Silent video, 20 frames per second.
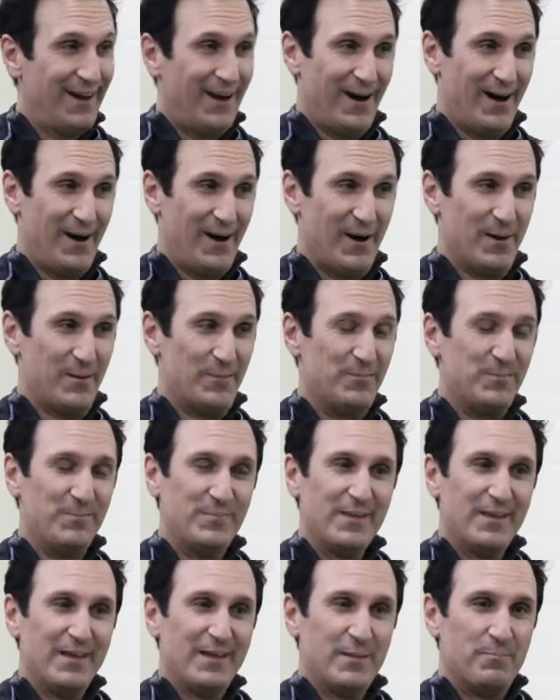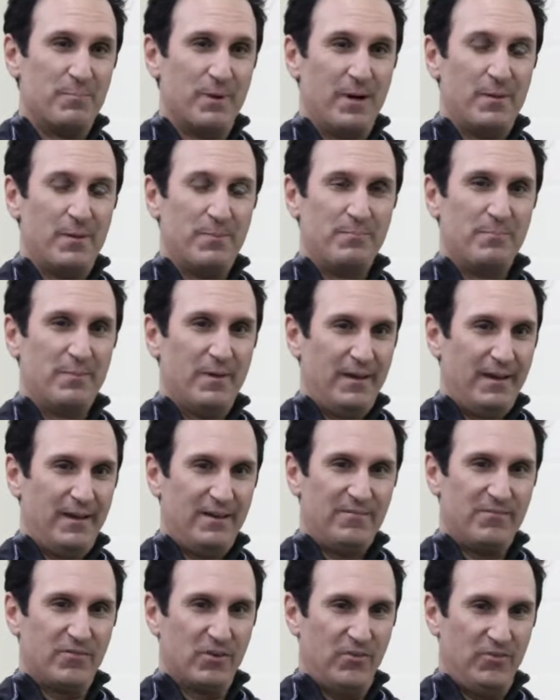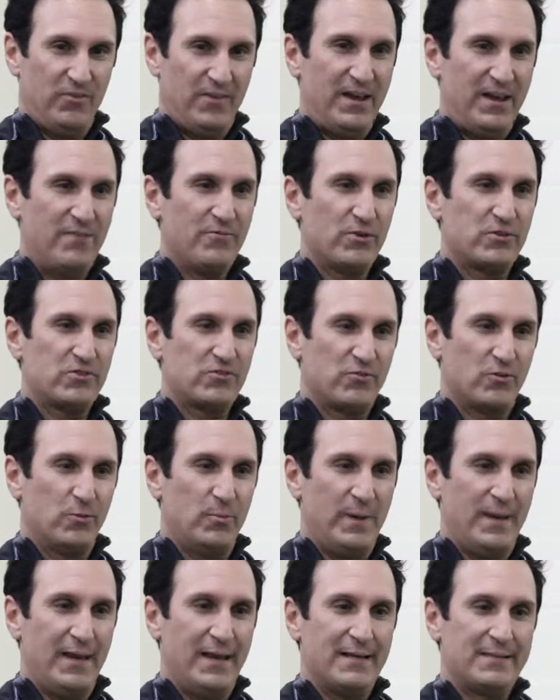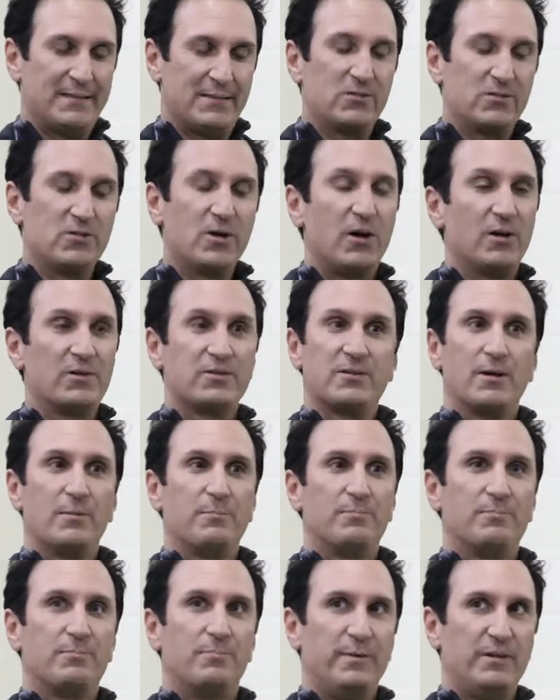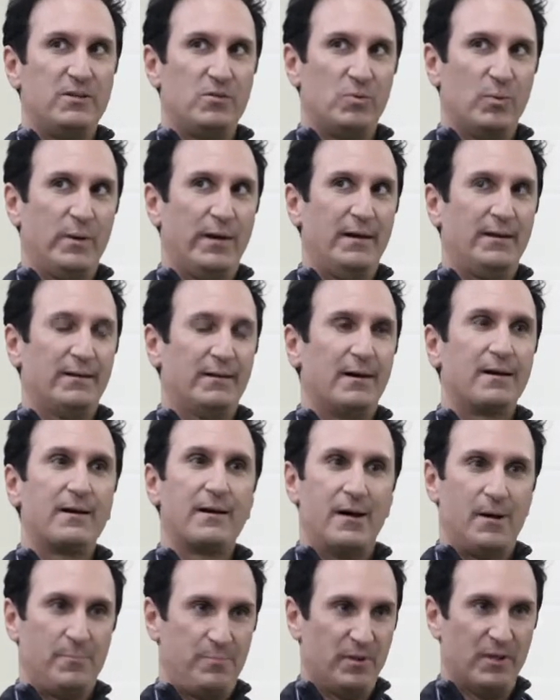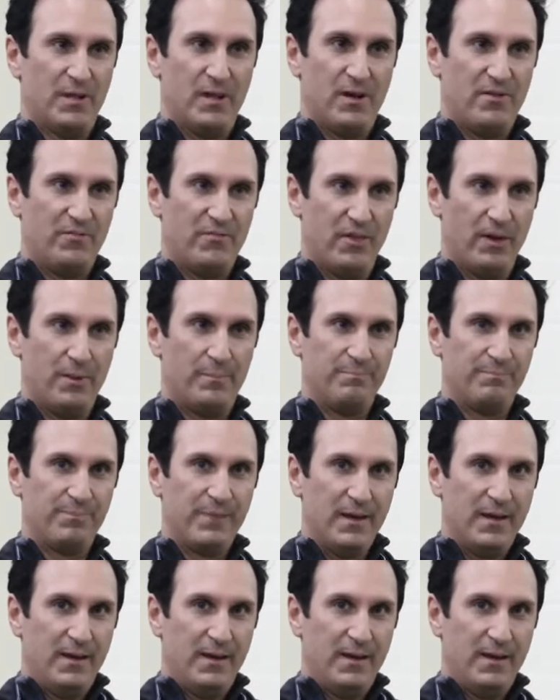But for favorites for me, it's a toss-up between a couple of them.